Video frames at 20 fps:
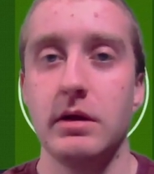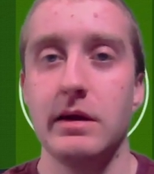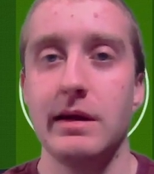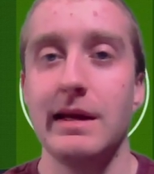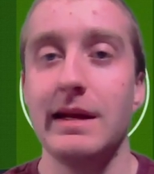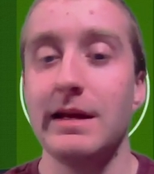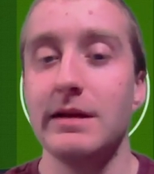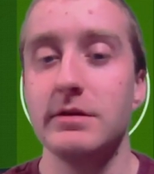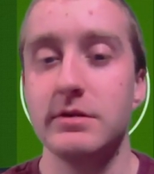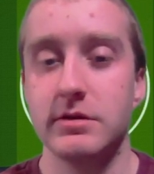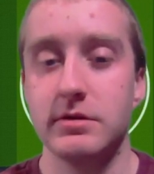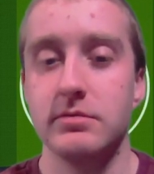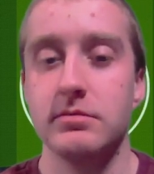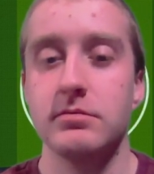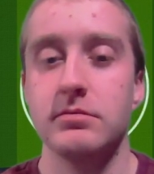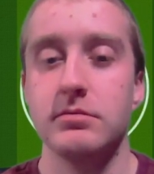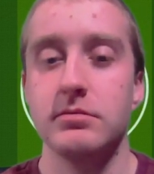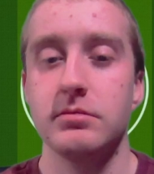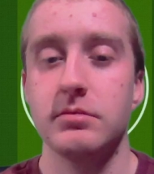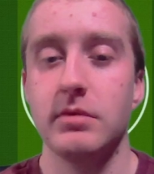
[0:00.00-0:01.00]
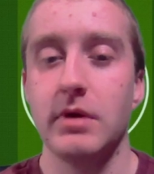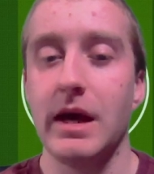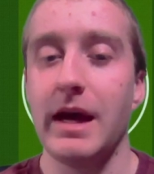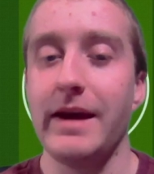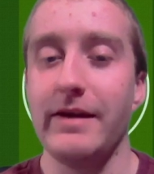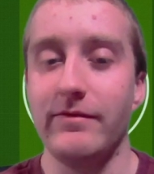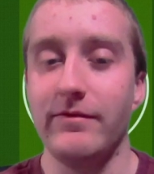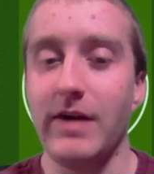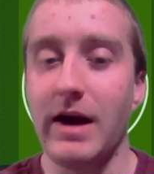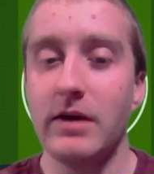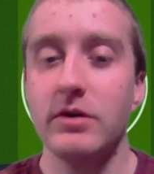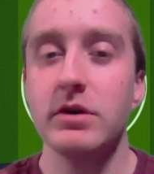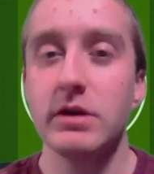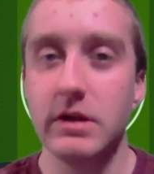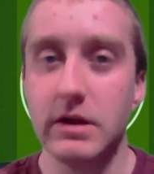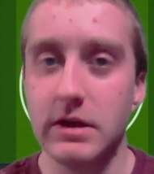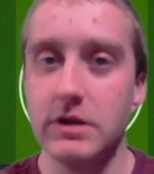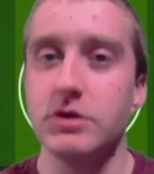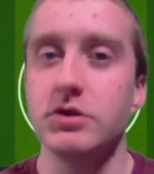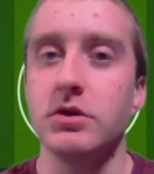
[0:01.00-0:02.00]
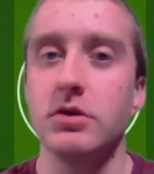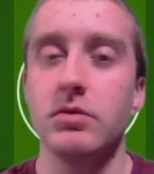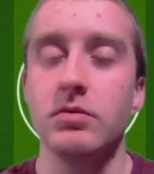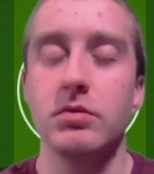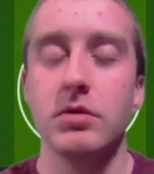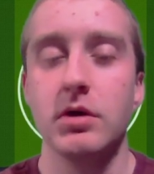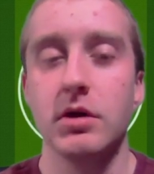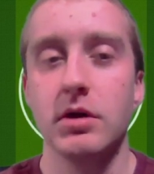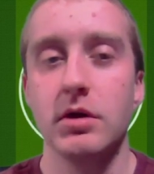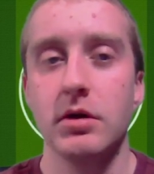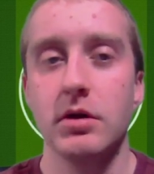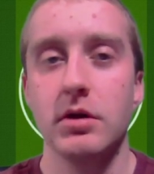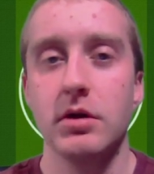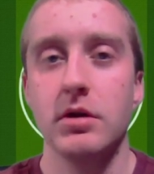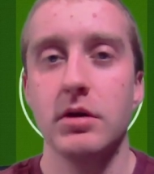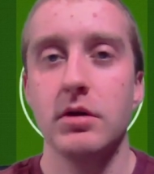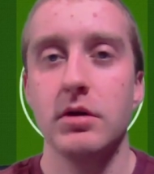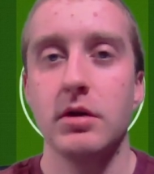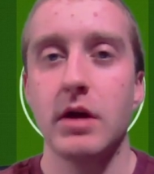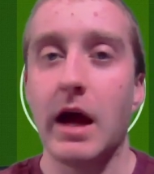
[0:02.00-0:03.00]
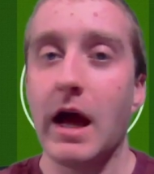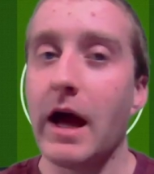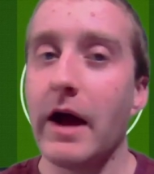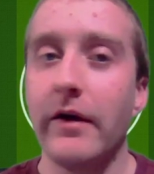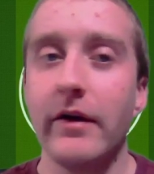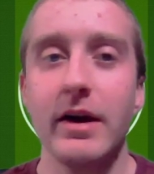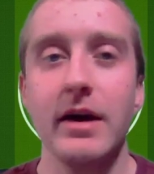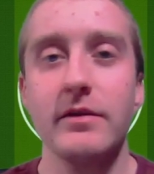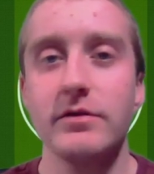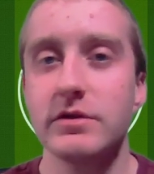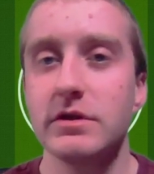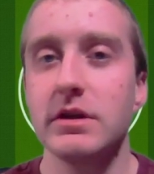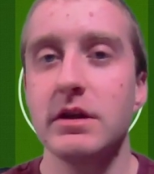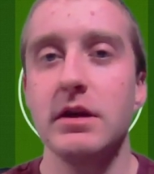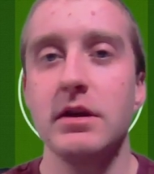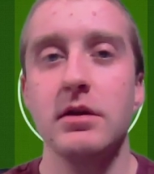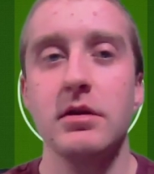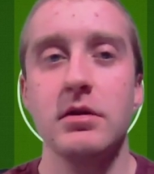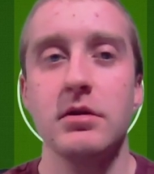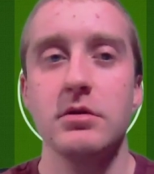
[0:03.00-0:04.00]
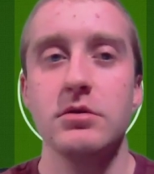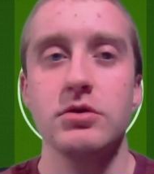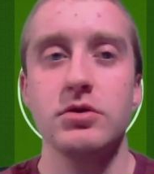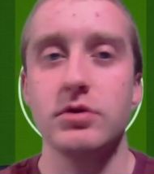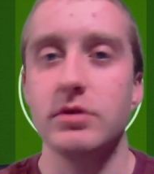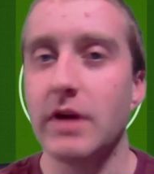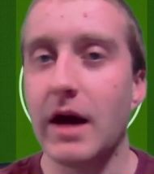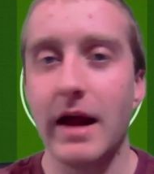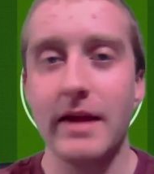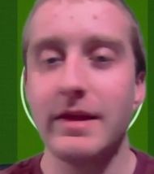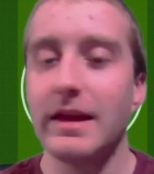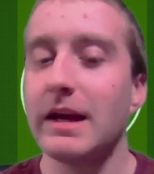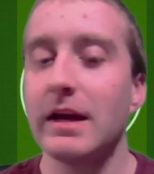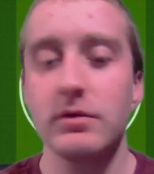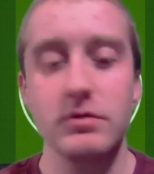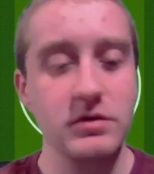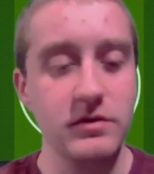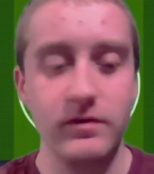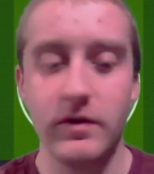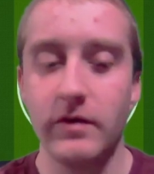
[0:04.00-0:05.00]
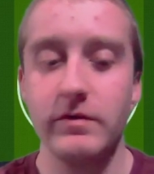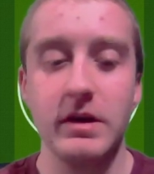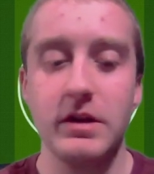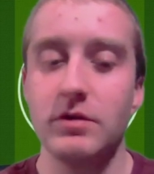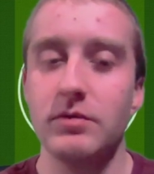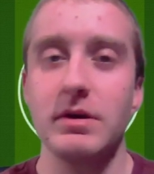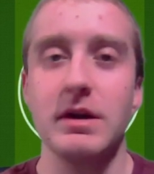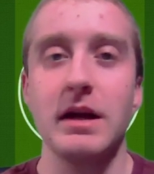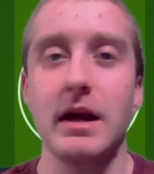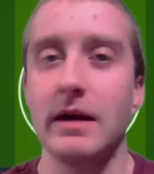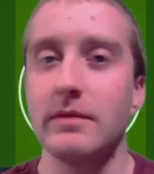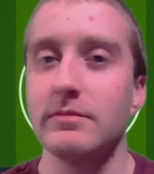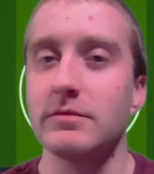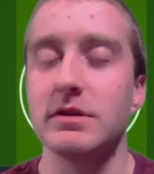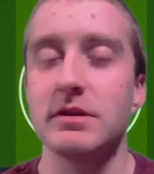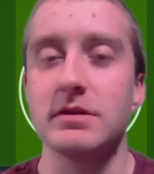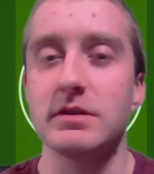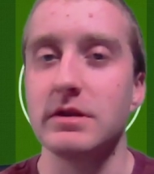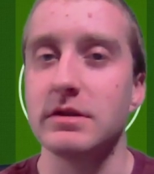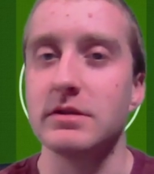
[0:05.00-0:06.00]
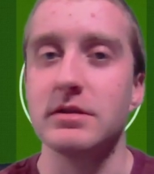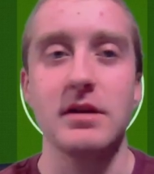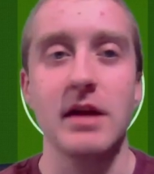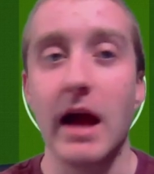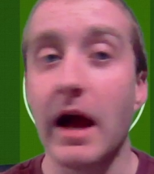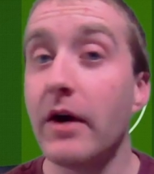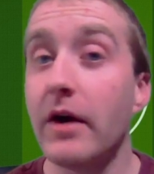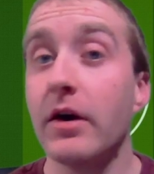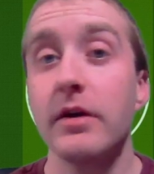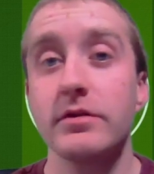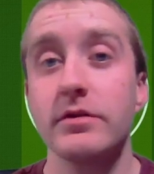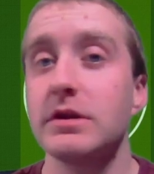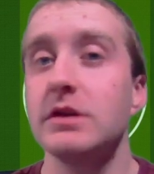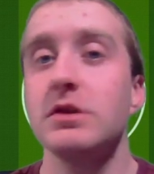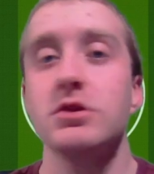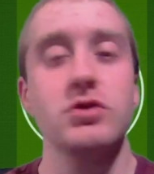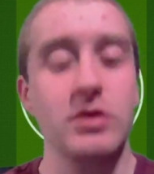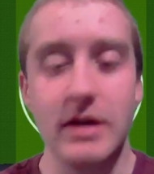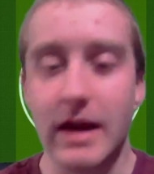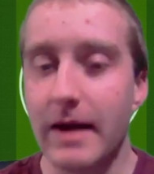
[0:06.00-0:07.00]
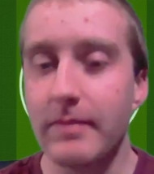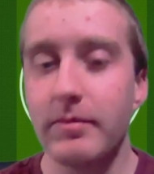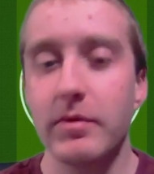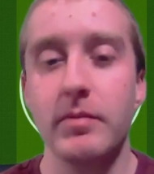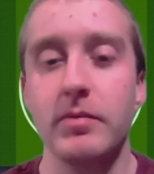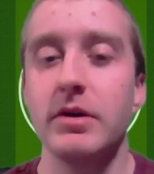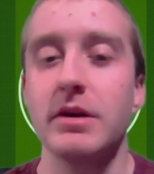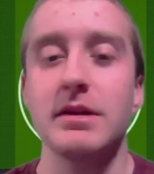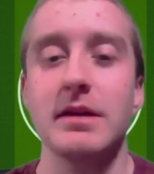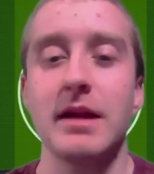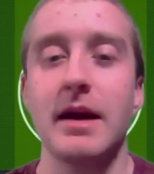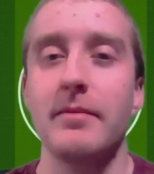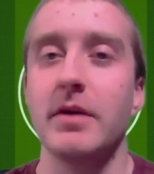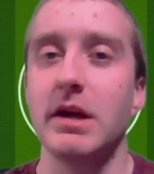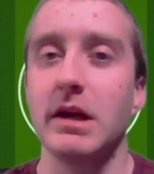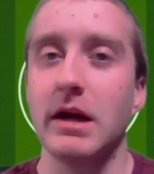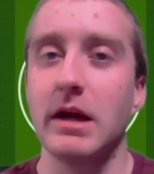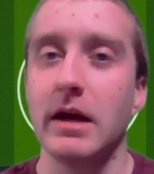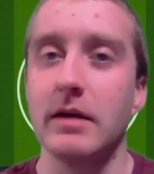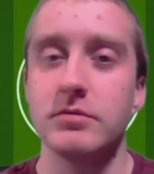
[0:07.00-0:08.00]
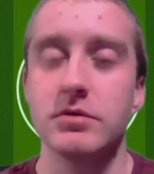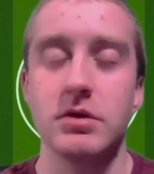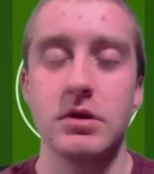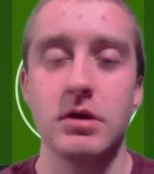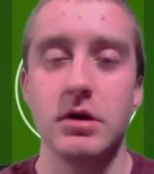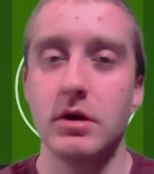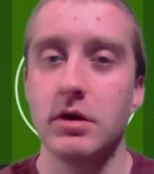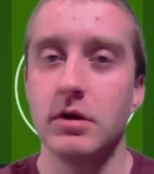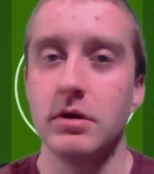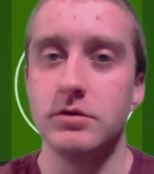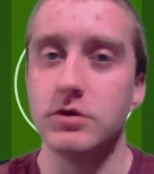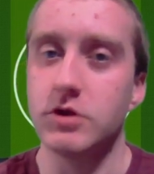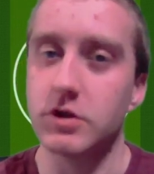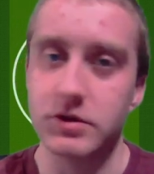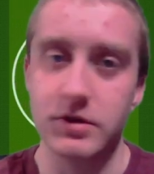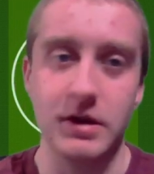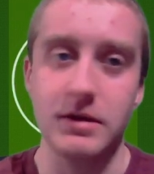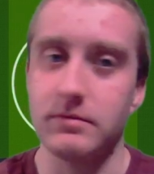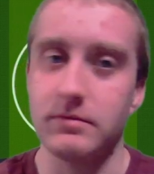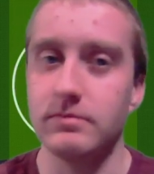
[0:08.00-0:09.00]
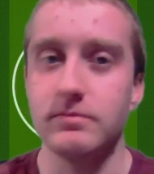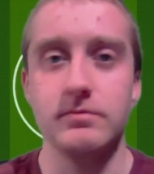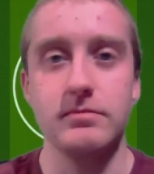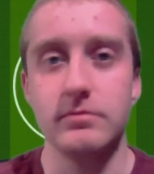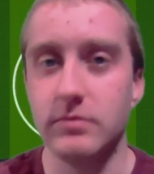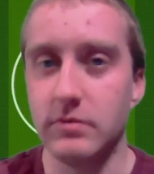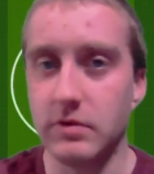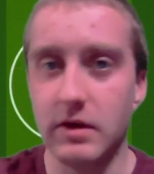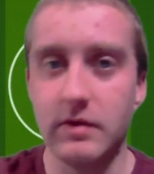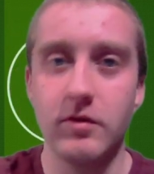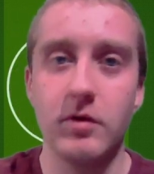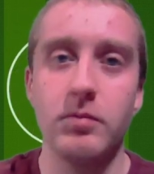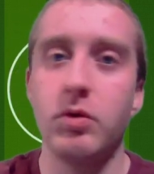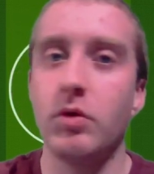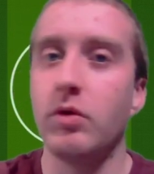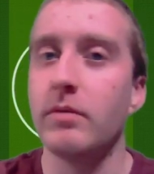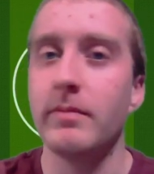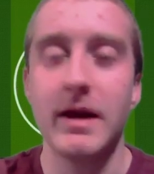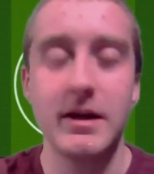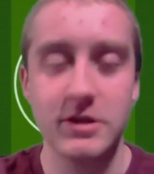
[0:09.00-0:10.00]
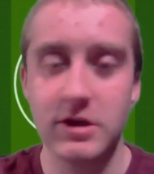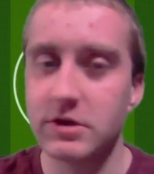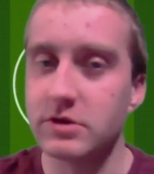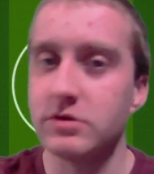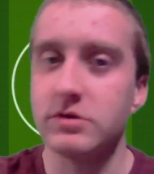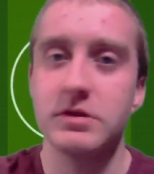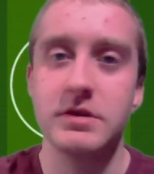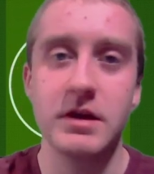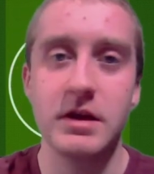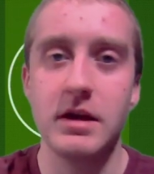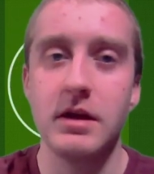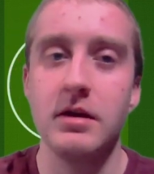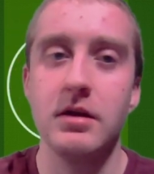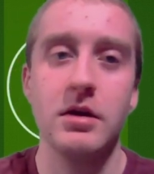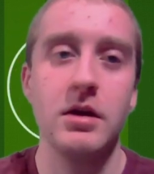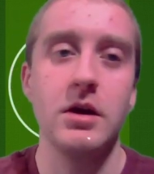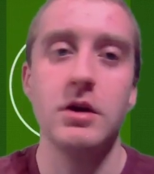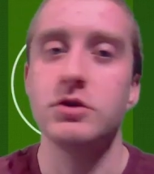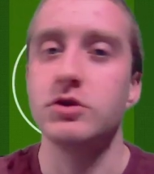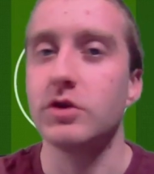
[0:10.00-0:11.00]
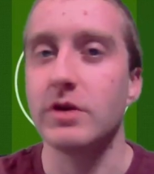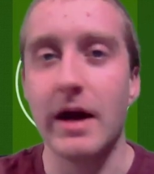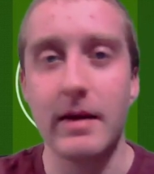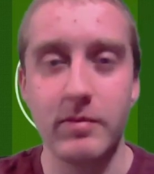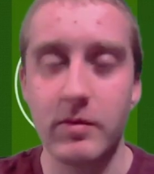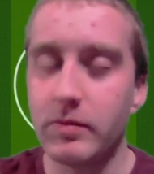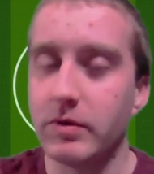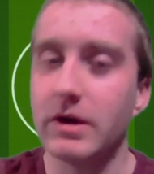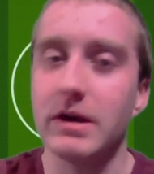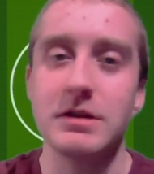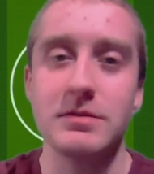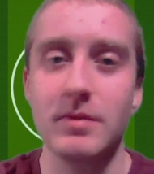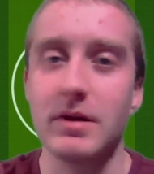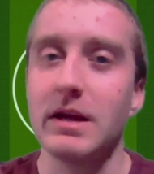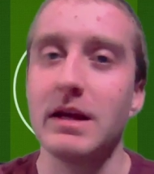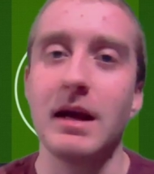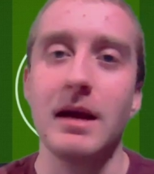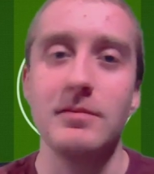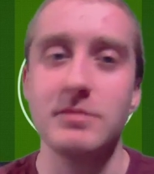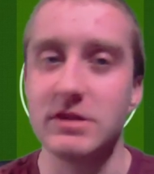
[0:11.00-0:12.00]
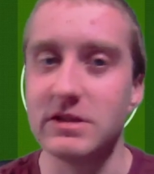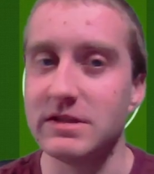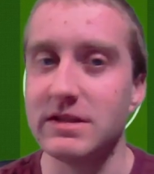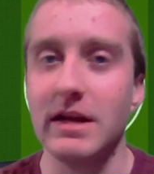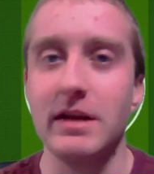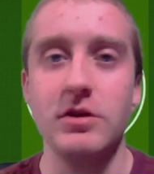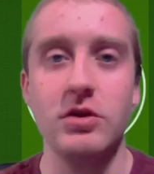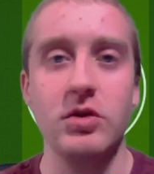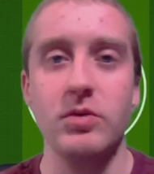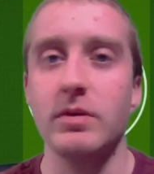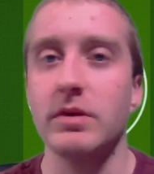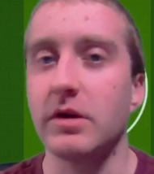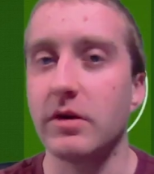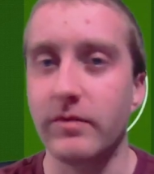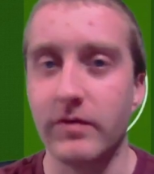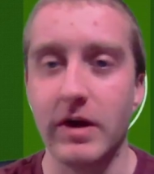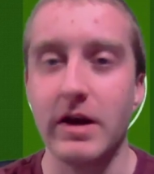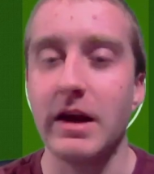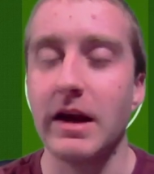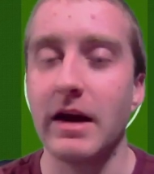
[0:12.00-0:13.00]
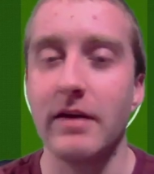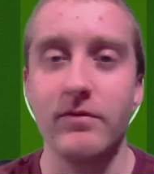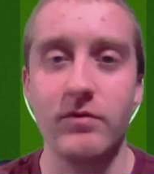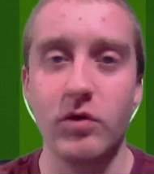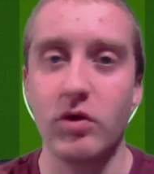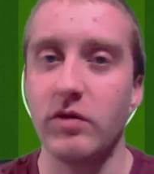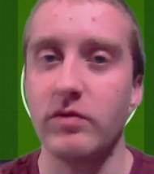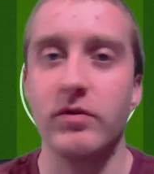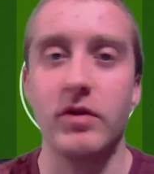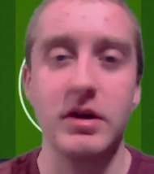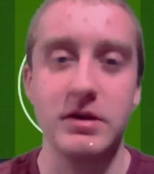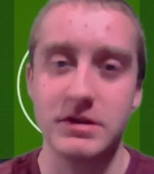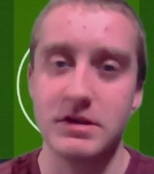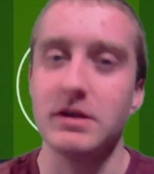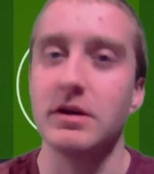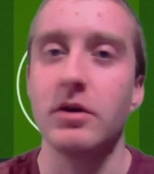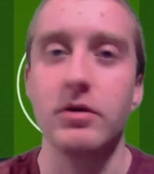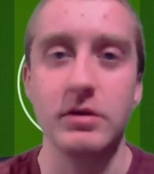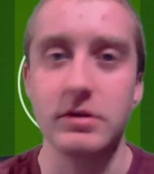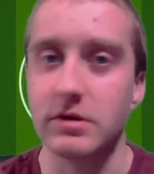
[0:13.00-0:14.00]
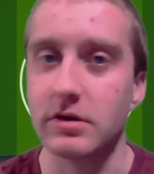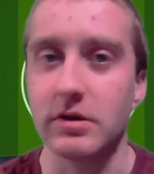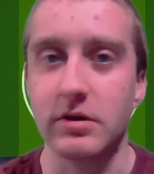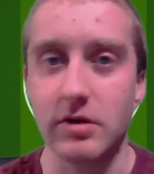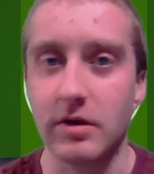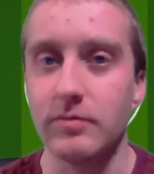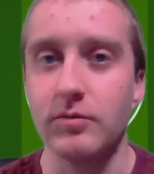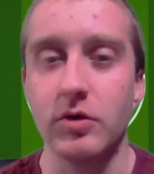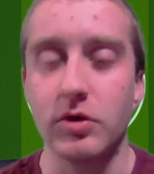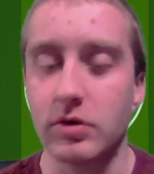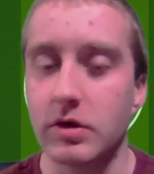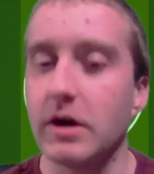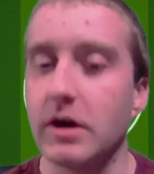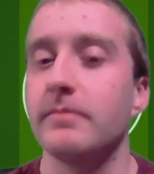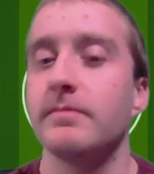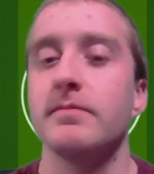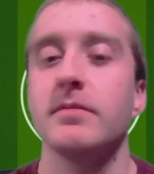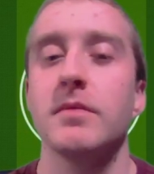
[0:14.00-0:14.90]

is a valid issue. LAFC should not, I think it was 53 games this season. LAFC should not be playing that many games, just like Liverpool, Manchester City, should not be playing as many games as they do when they're fighting on four fronts and going to the Club World Cup.